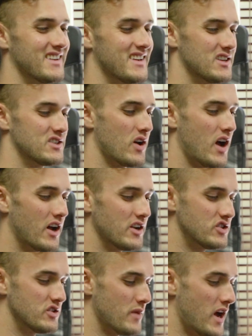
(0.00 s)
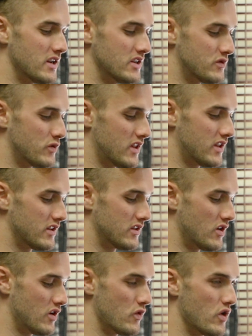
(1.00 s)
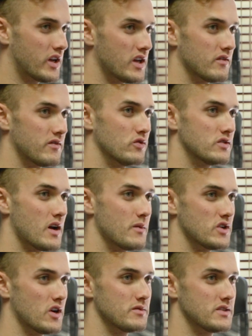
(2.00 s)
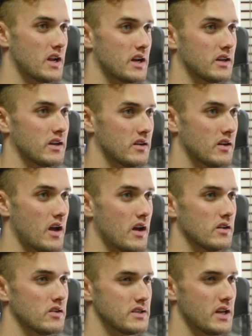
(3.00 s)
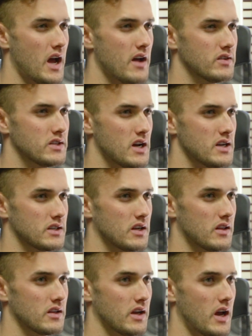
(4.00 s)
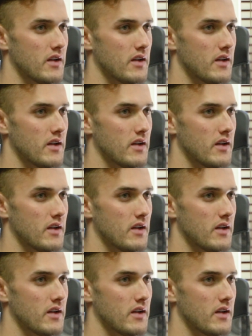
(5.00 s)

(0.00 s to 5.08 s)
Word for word: Yeah. So how did you manage with you know working full time jobs and like you said advertising i think